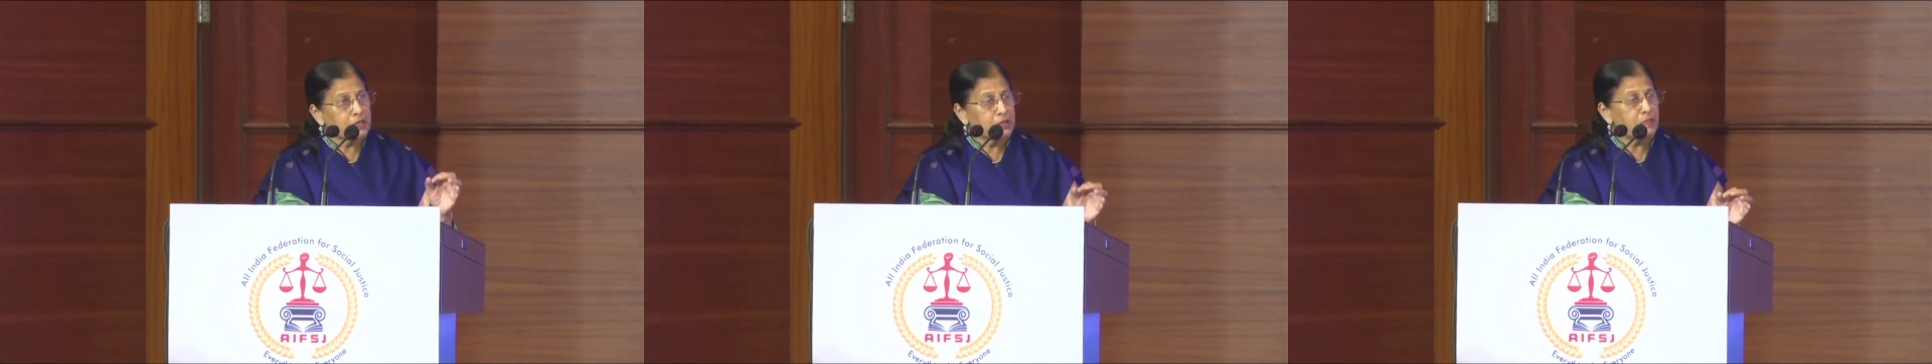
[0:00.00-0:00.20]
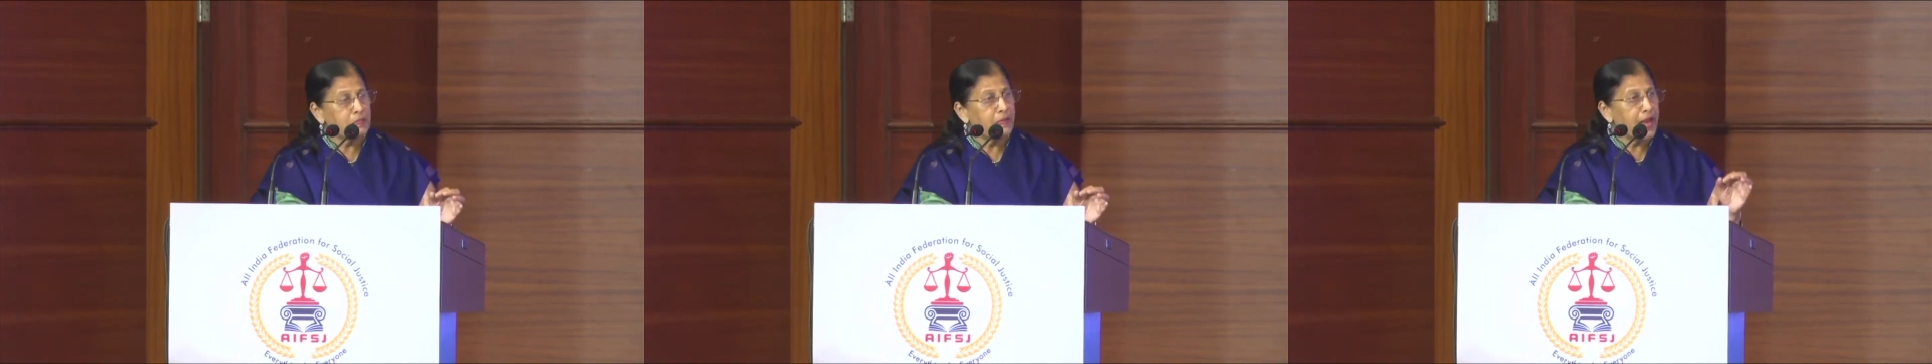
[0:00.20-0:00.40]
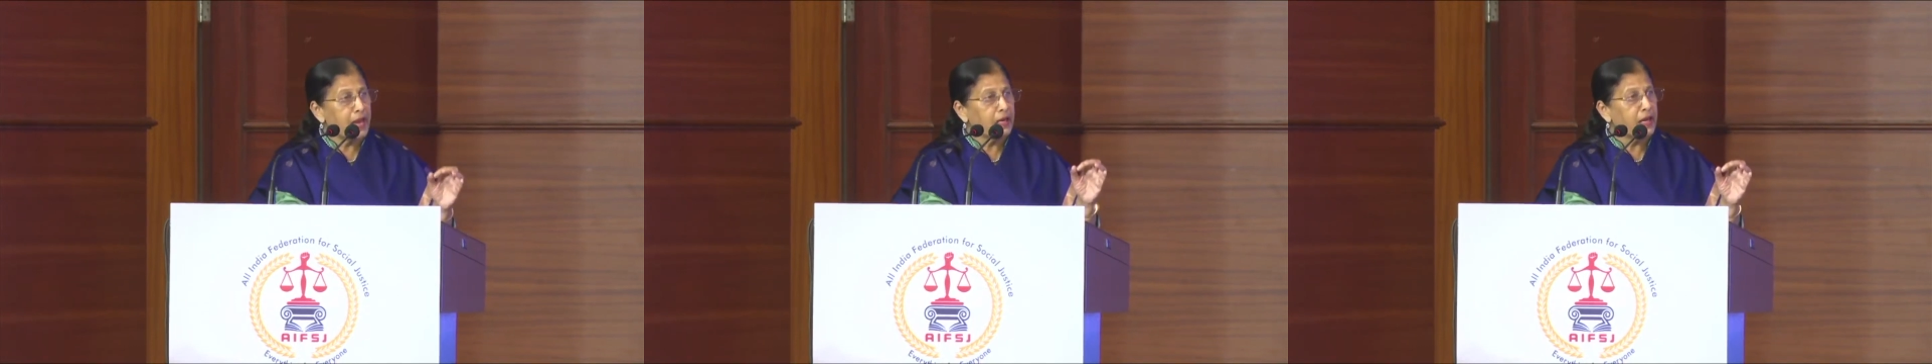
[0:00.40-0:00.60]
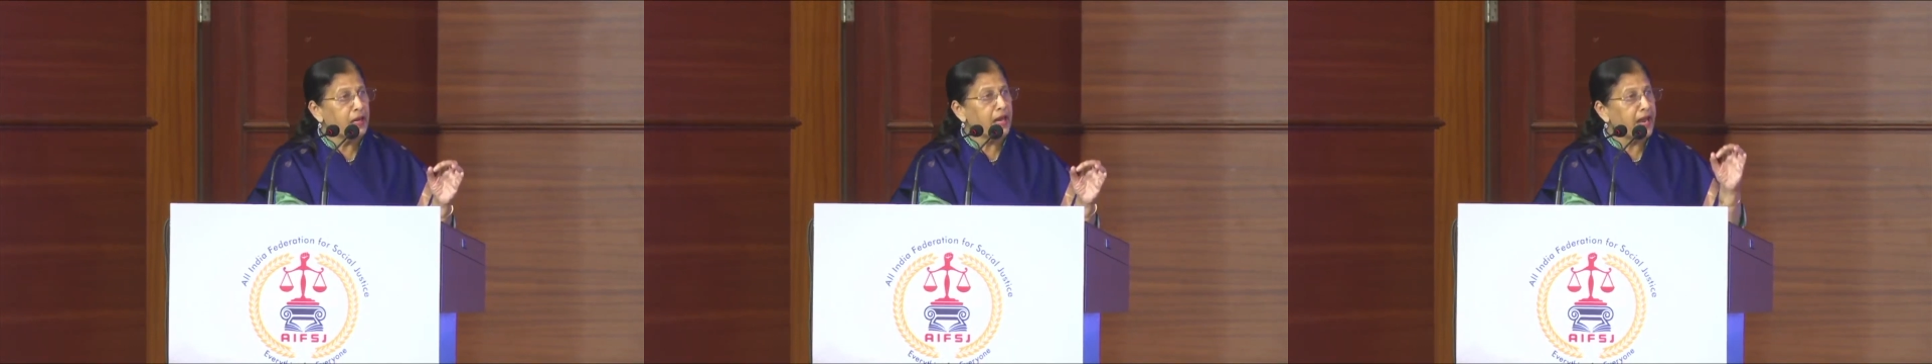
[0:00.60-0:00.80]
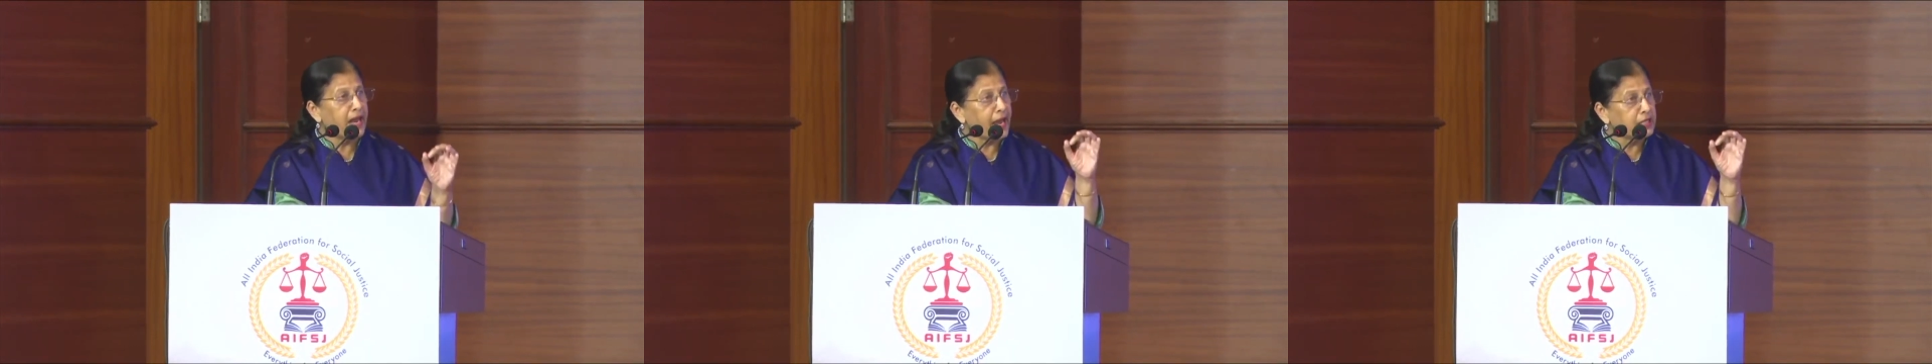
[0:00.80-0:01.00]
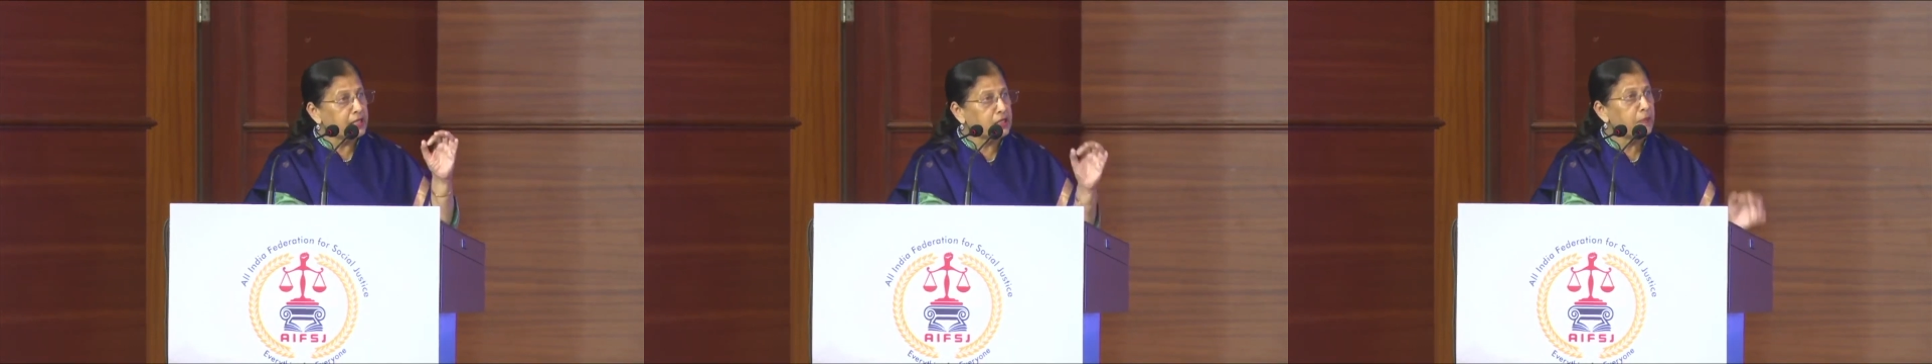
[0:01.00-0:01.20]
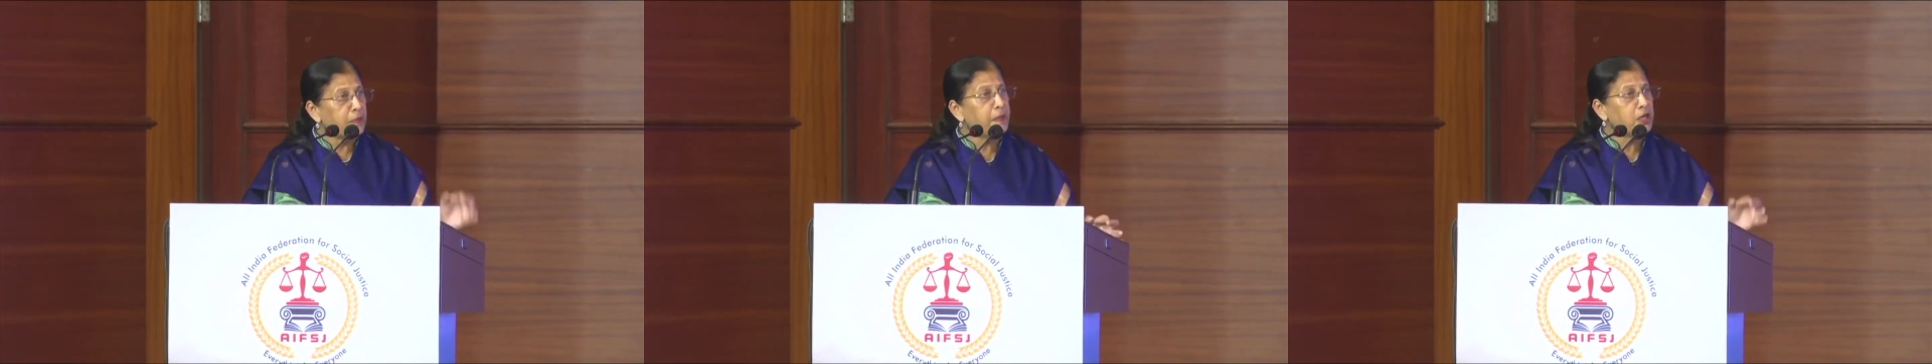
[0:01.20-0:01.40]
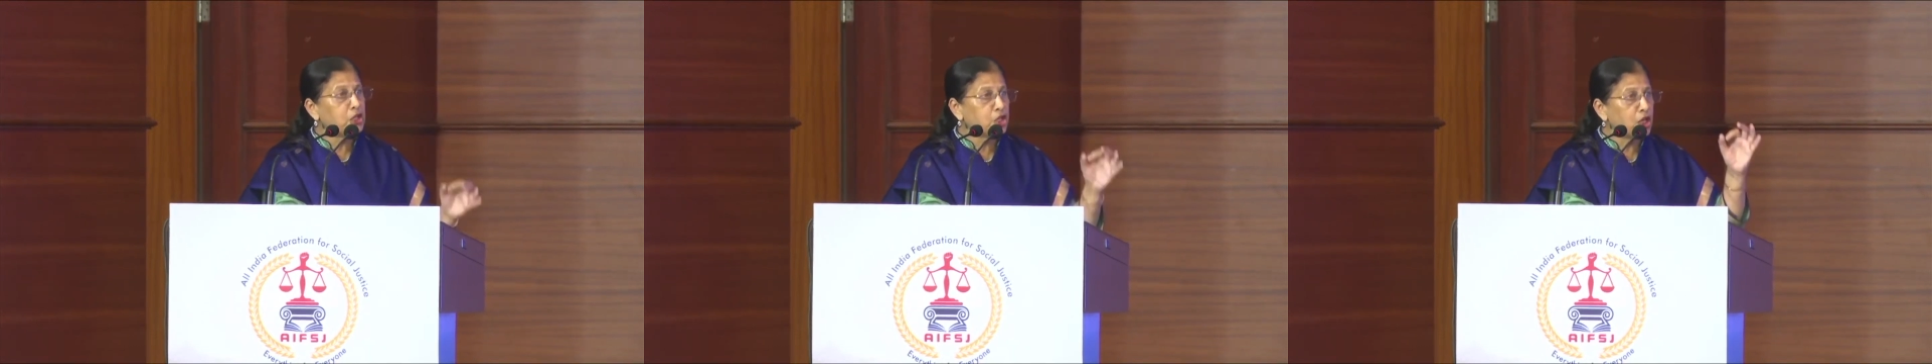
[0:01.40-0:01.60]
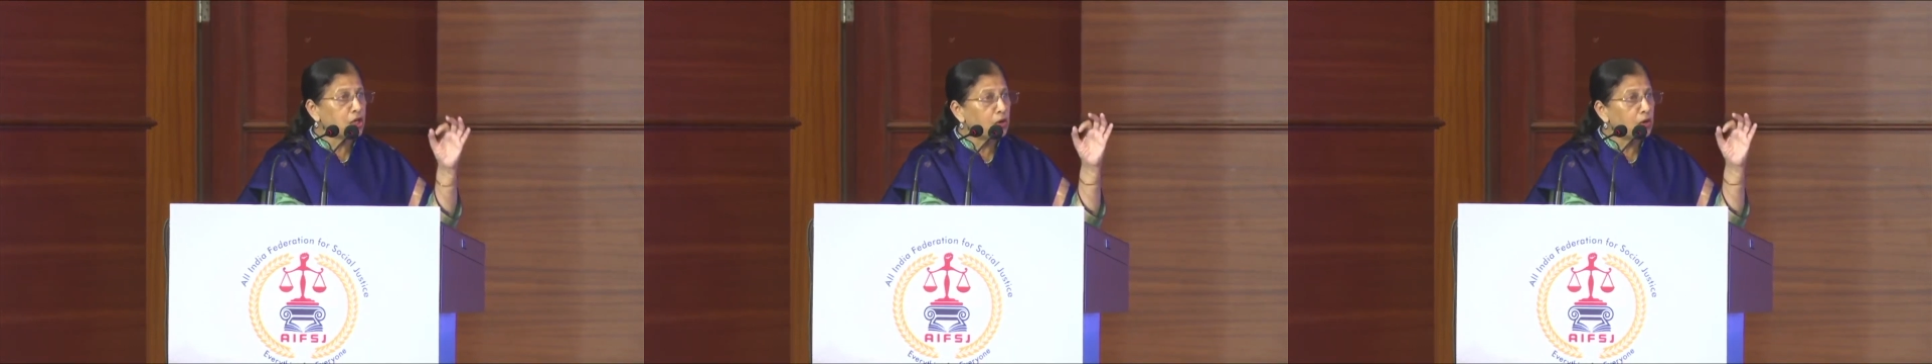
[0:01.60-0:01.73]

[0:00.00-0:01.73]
make an exhibition